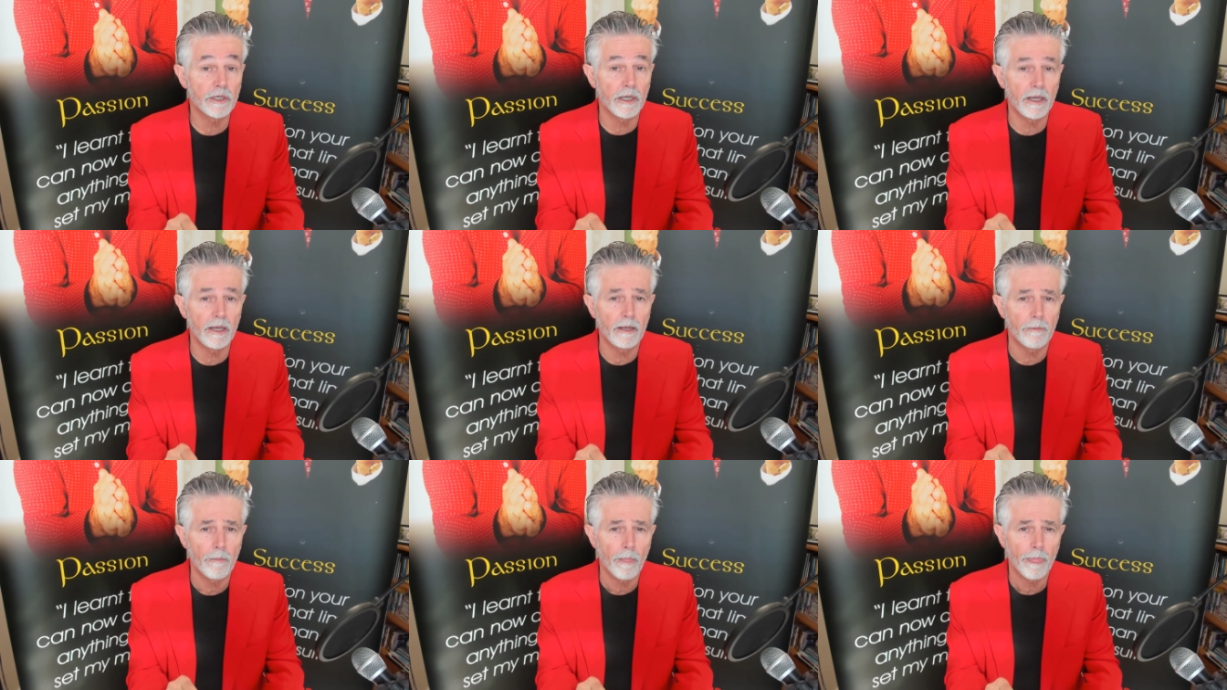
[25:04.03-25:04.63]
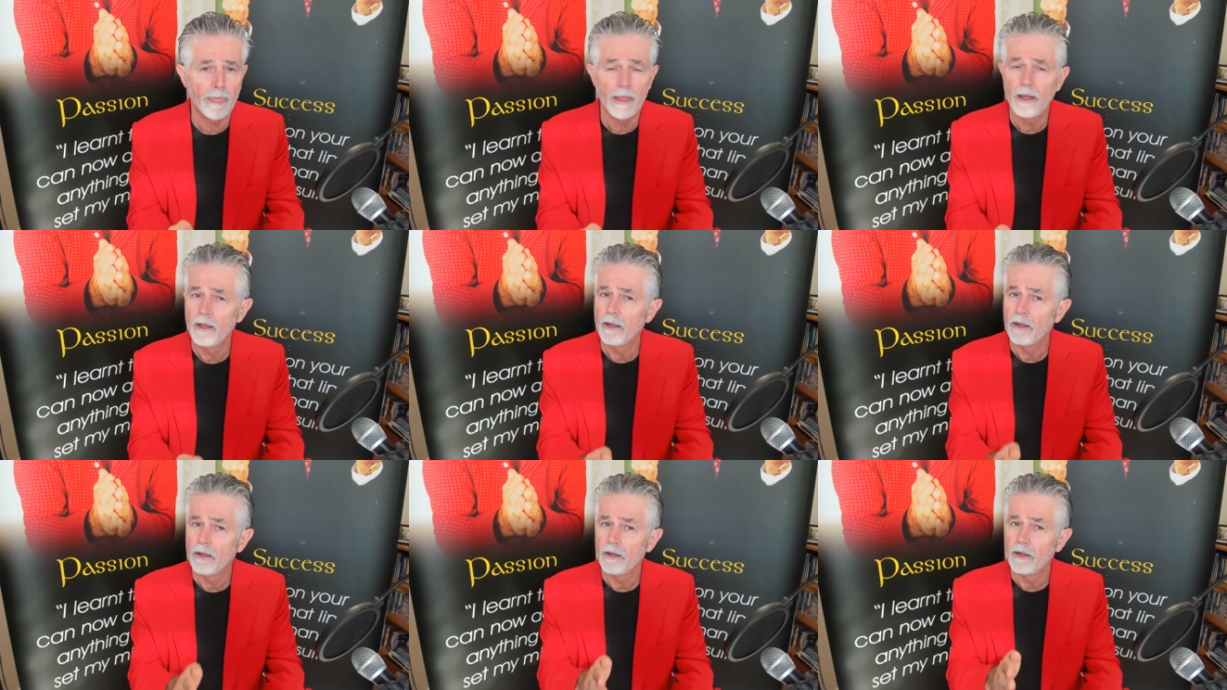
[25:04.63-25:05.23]
D.
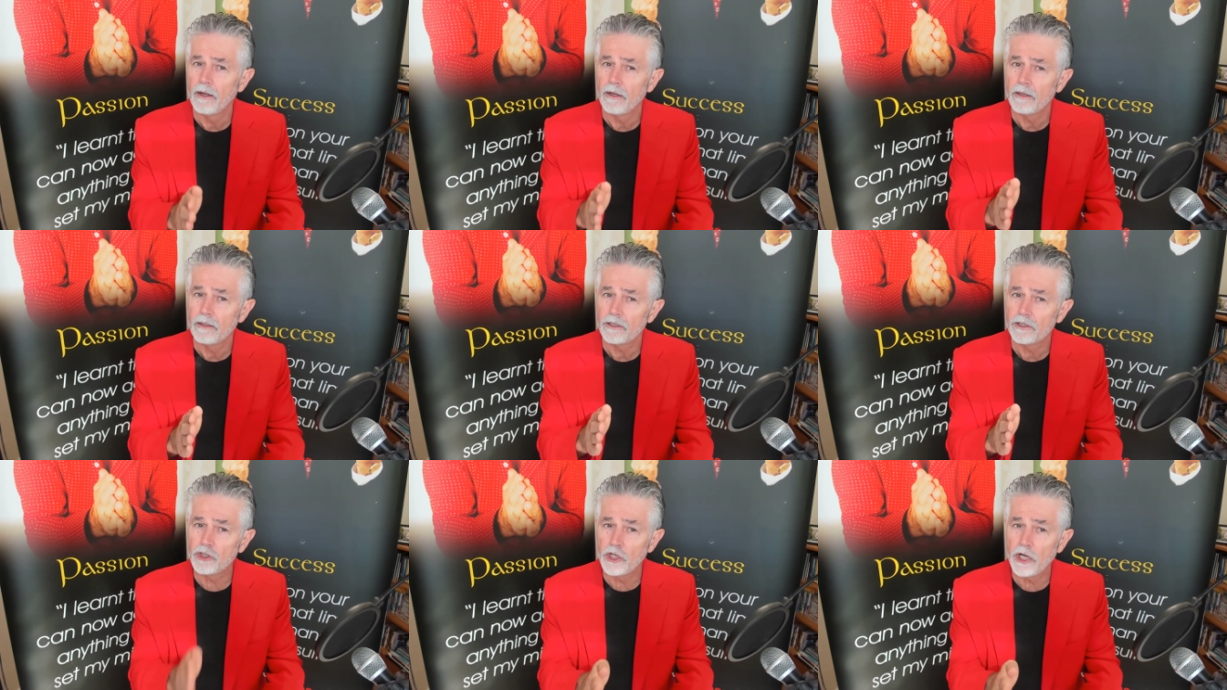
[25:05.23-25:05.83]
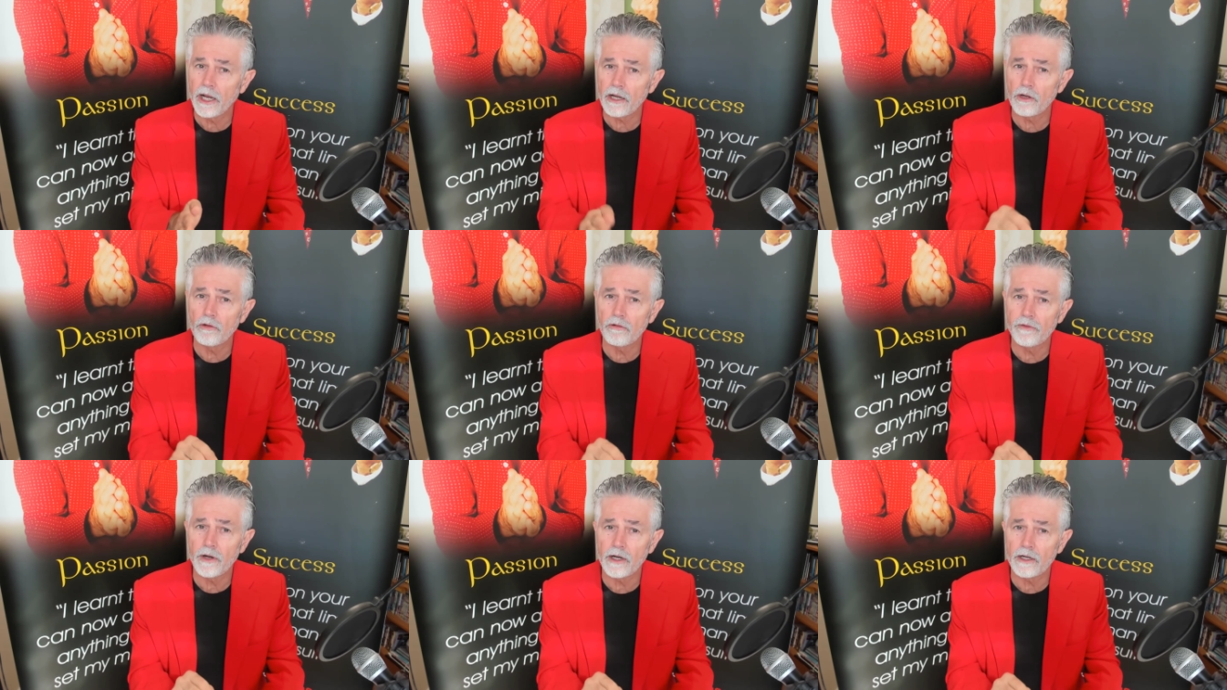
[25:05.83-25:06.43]
Check
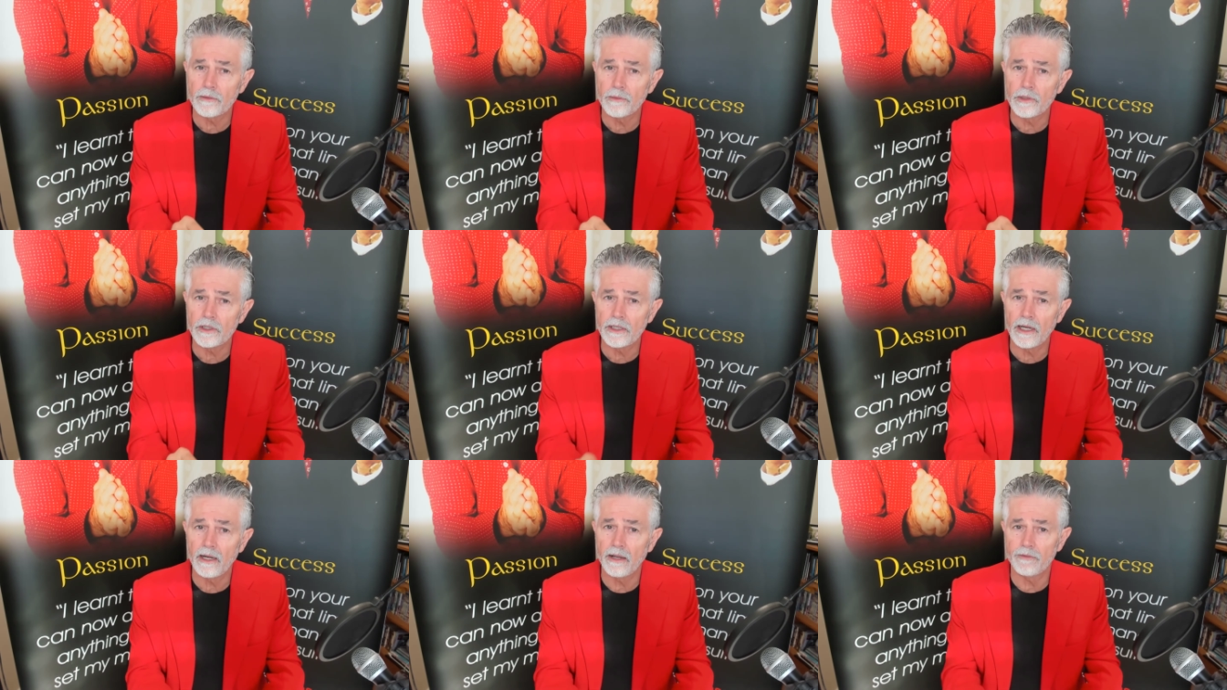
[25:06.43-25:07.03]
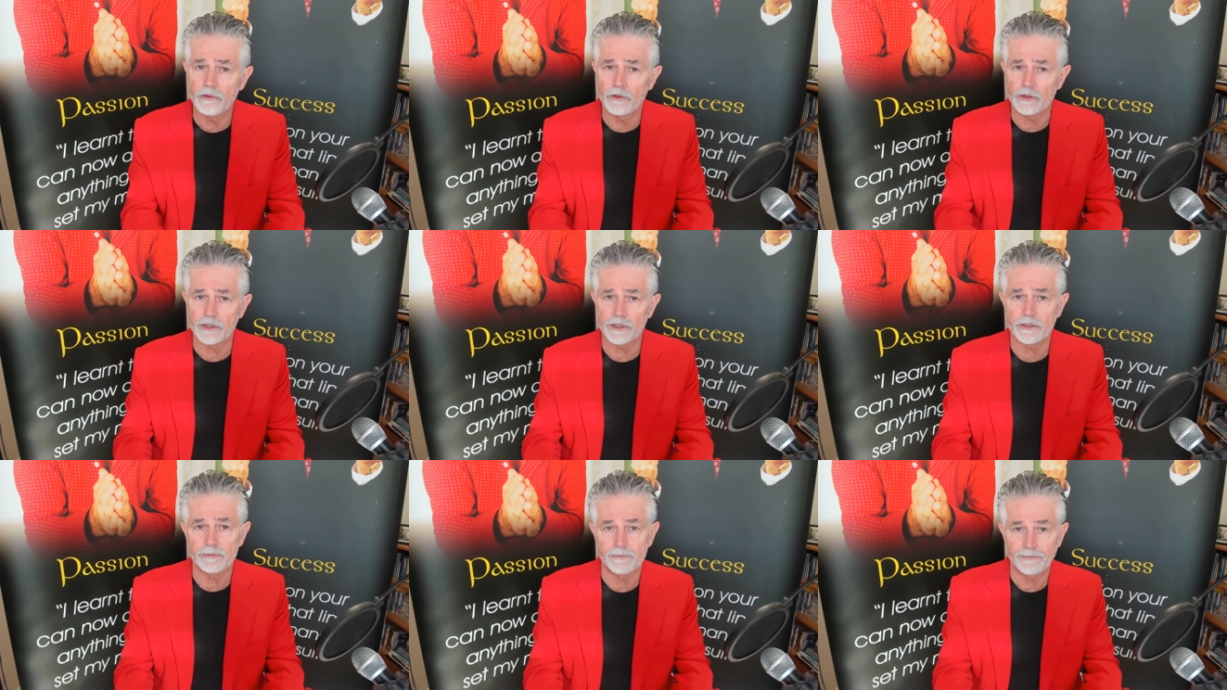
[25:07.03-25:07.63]
your vitamin D
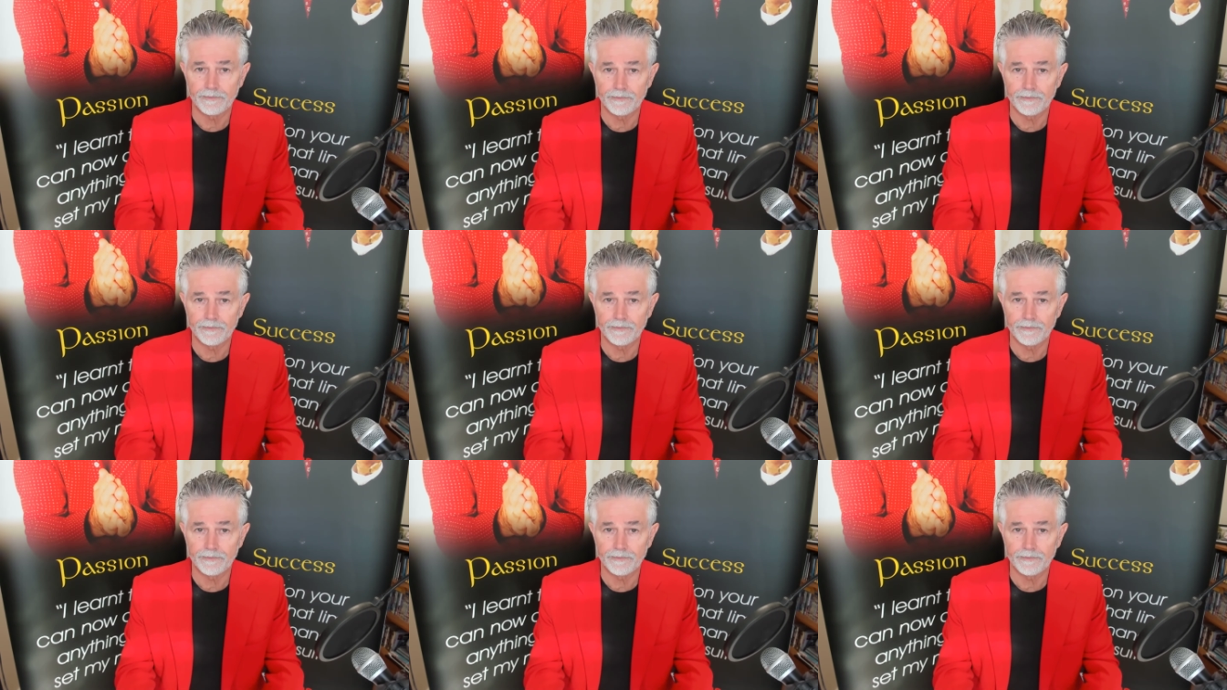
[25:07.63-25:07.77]
levels.